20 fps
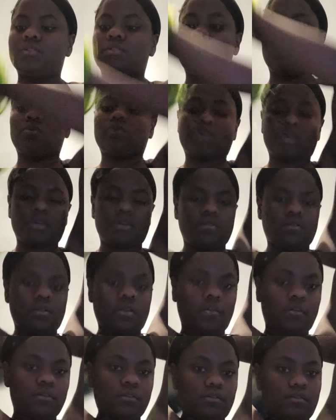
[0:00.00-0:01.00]
soak it
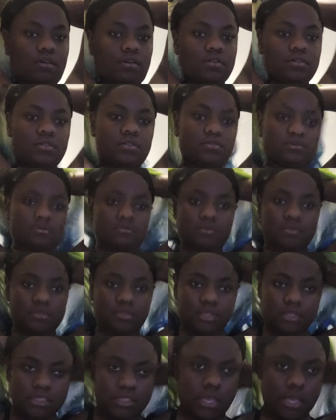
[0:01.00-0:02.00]
and um,
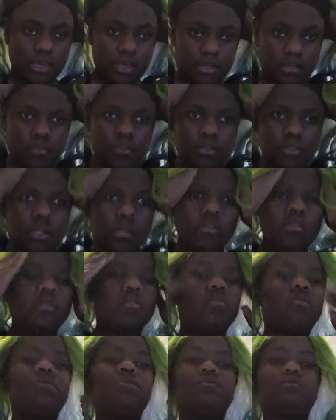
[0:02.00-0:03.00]
detangle it like the
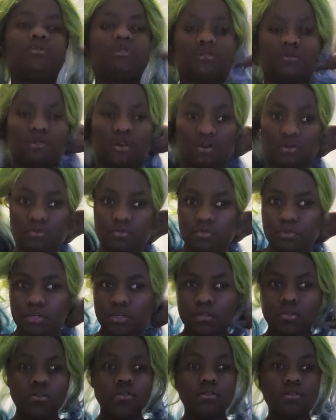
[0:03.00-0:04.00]
dudes told
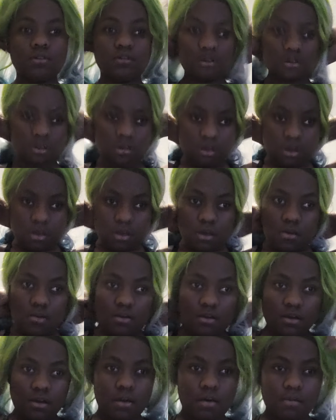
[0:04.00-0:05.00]
me
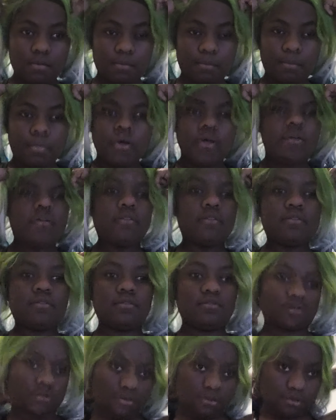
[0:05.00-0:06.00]
but
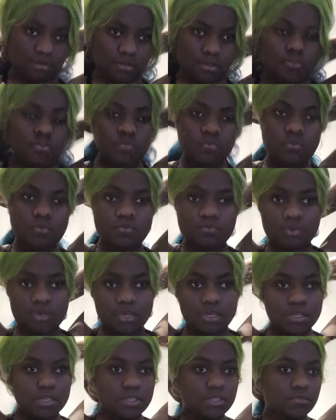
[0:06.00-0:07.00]
this one
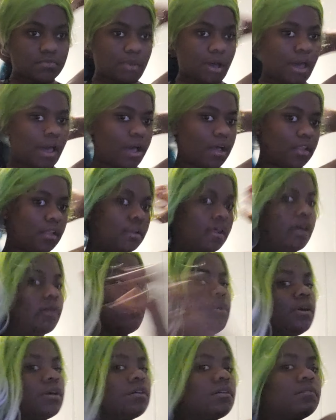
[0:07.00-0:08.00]
is my holiday
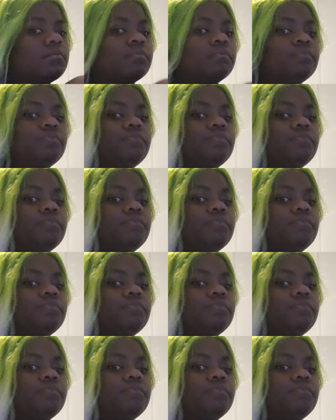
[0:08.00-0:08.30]
wig.